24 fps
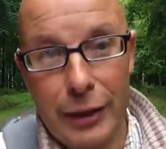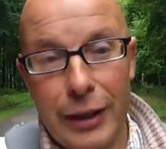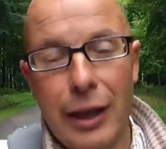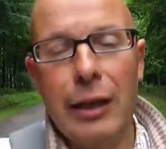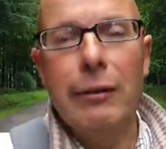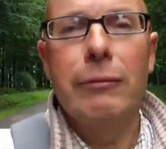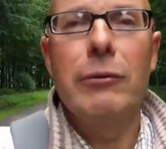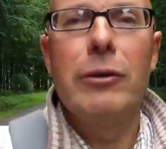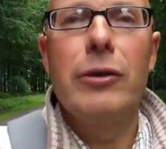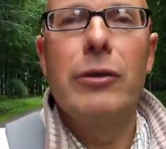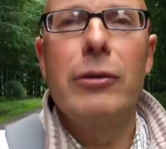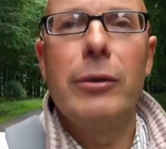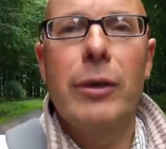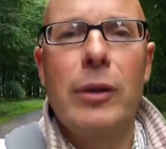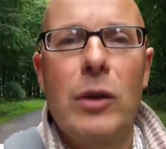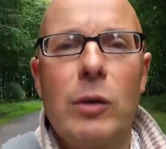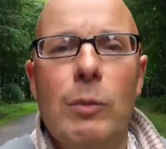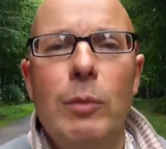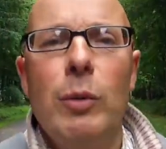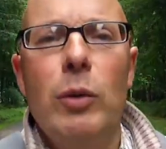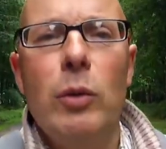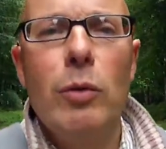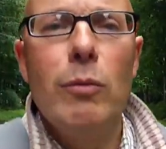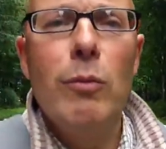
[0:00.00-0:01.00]
and I want to
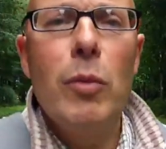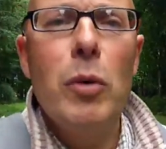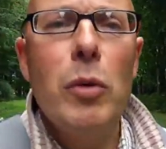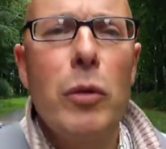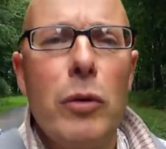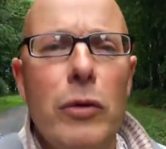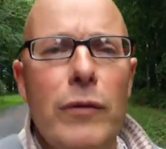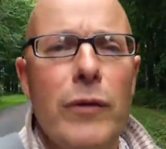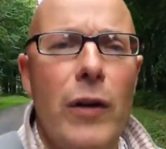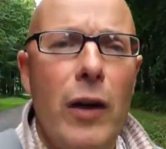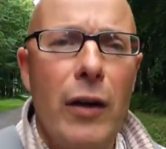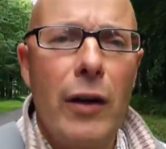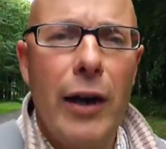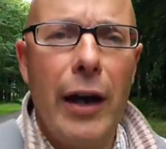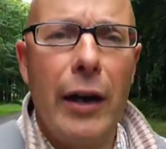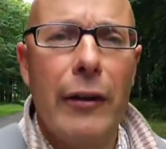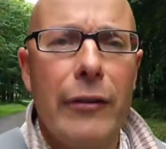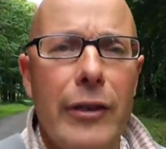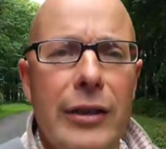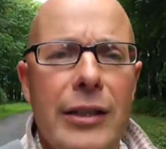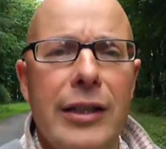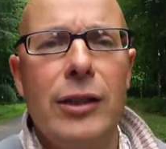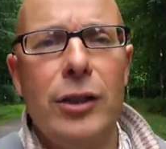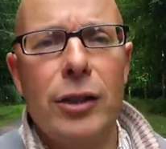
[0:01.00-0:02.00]
explore more of our
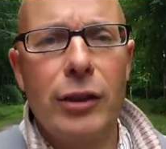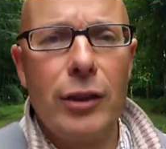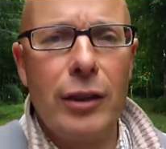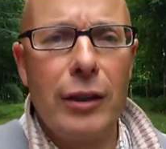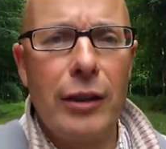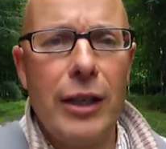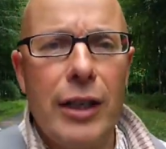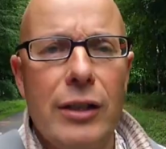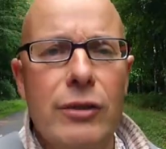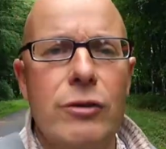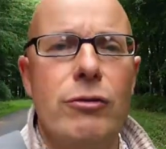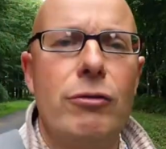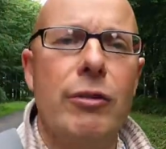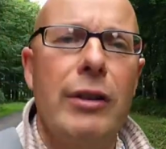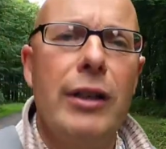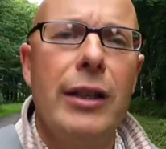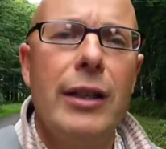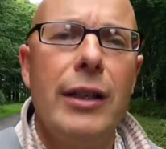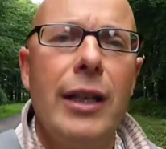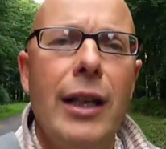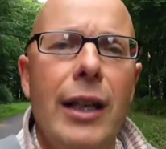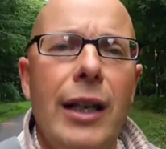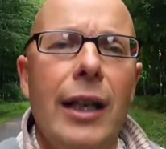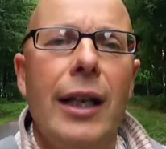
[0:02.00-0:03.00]
heritage and our history,
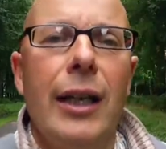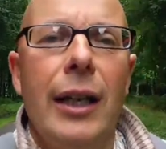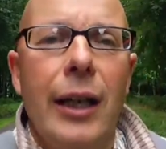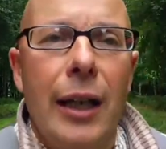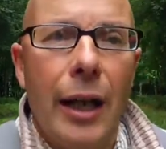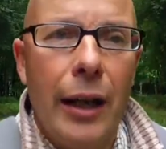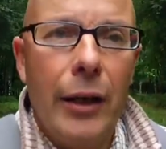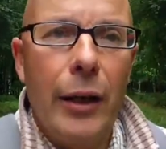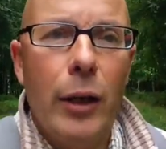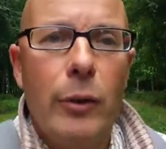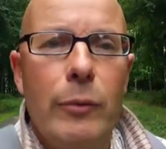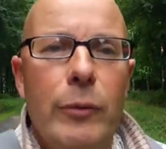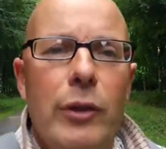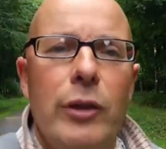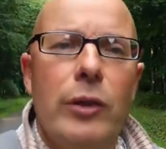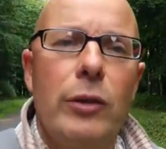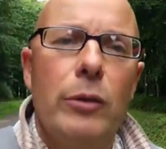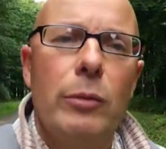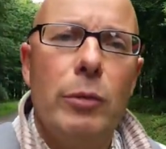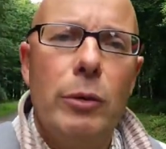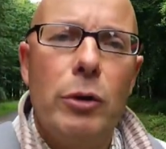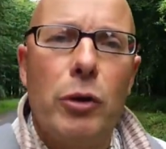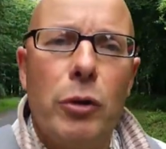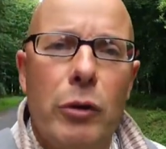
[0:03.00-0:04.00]
and I hope that
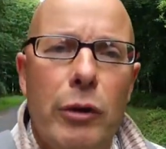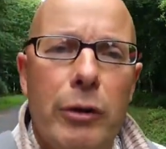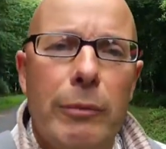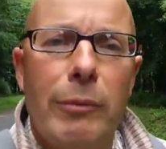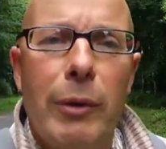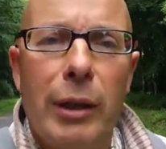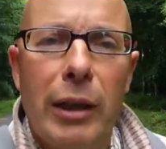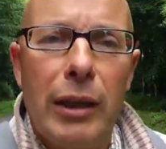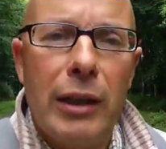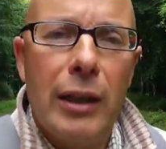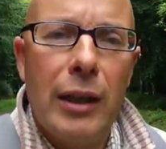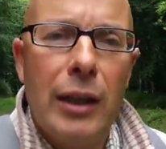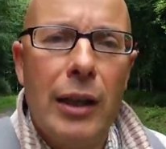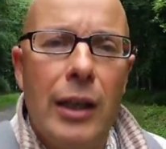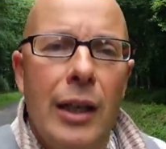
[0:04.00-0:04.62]
you will join me,